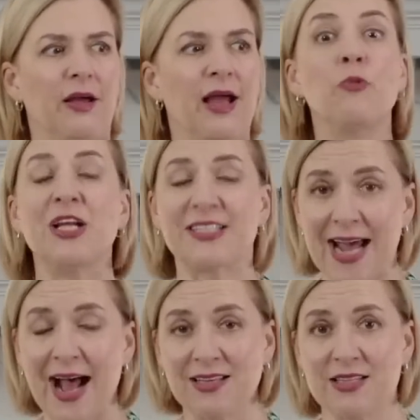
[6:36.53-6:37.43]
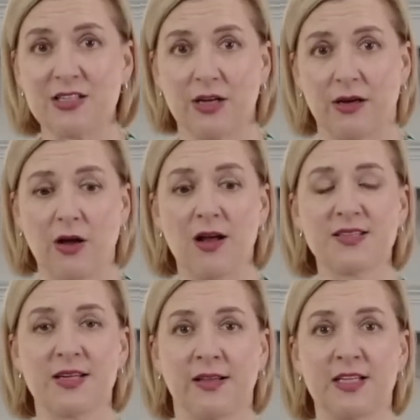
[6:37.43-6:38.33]
and we test
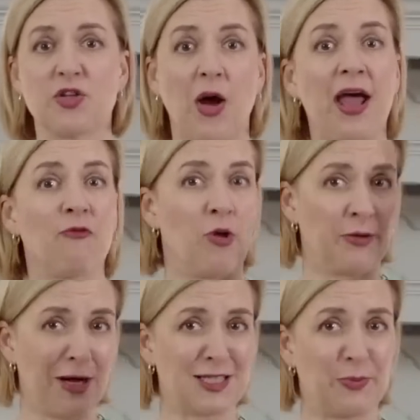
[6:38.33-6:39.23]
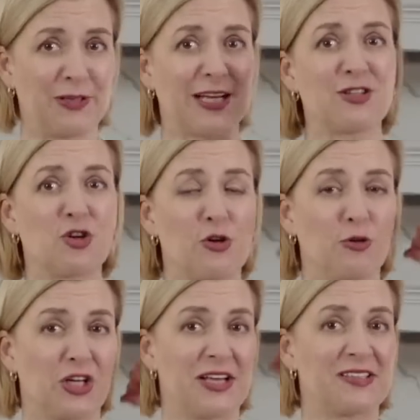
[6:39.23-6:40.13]
constantly. So I have one recipe tester who
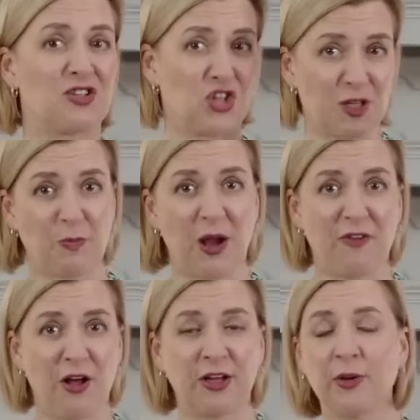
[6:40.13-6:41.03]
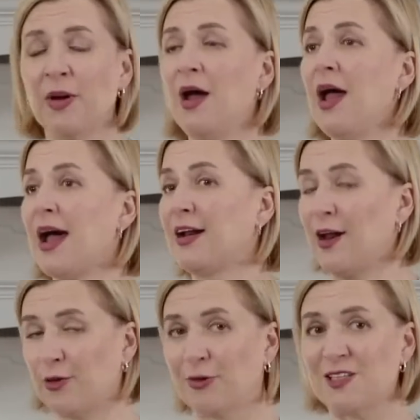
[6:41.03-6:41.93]
tests just by volume and
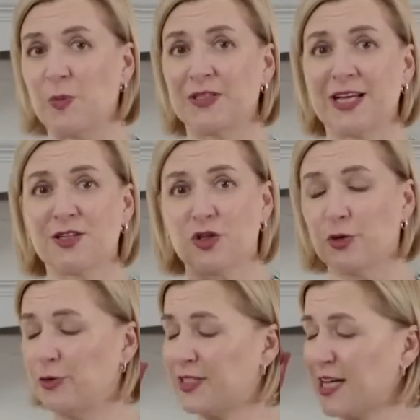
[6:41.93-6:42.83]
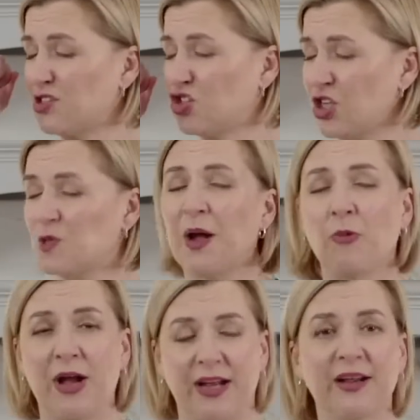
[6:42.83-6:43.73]
another recipe tester who tests just by
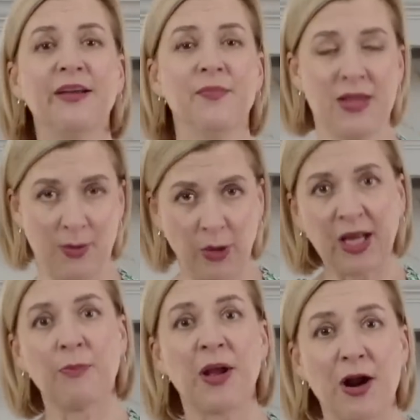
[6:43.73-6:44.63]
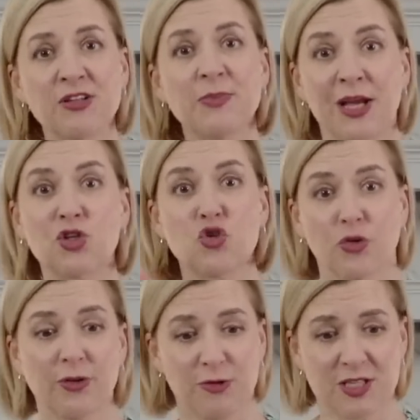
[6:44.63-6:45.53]
weight. And we compare to make
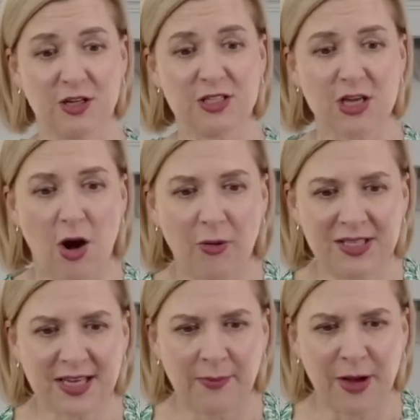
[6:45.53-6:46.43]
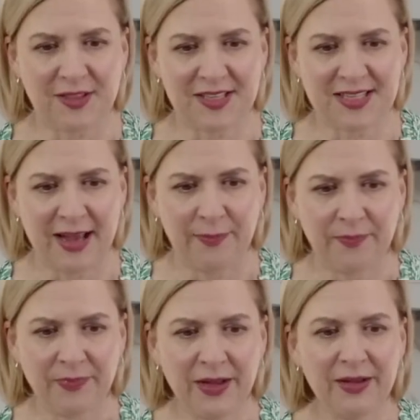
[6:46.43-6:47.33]
sure the results always come out the same.
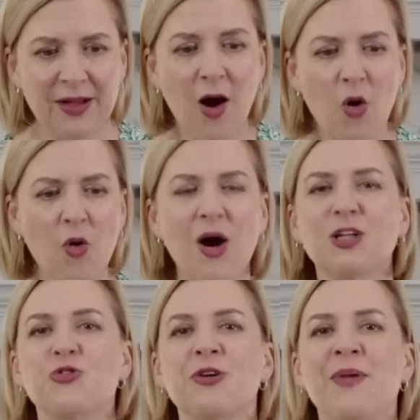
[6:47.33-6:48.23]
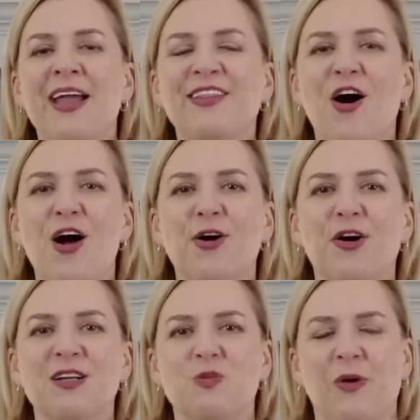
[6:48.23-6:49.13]
Oh, Audrey made the hot
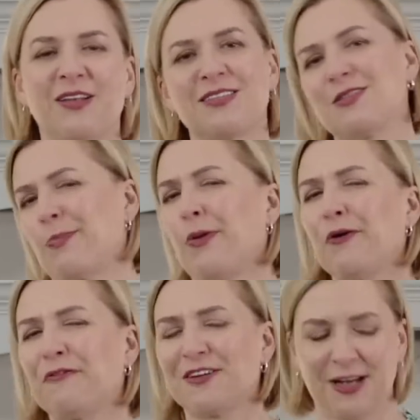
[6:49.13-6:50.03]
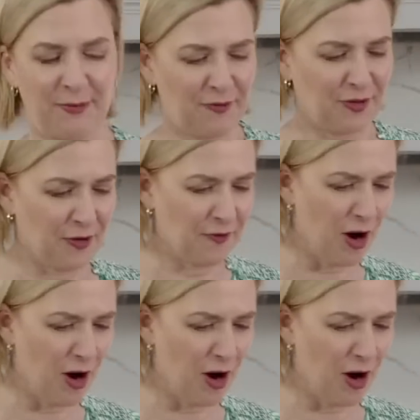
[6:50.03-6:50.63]
cross buns. It's a perfect time of year for